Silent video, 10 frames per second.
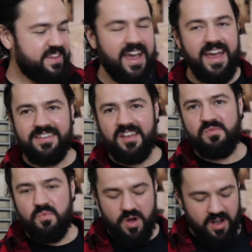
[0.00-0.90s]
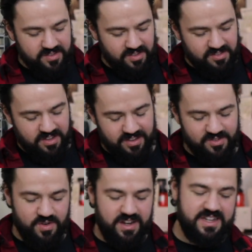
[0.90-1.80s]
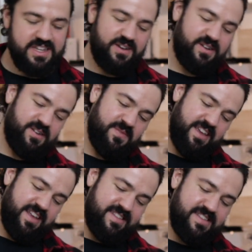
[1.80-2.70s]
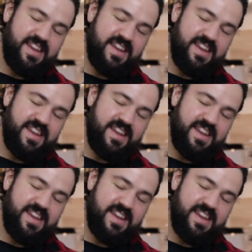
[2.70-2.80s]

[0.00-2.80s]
Yeah, it doesn't work as a 6-string guitar. It's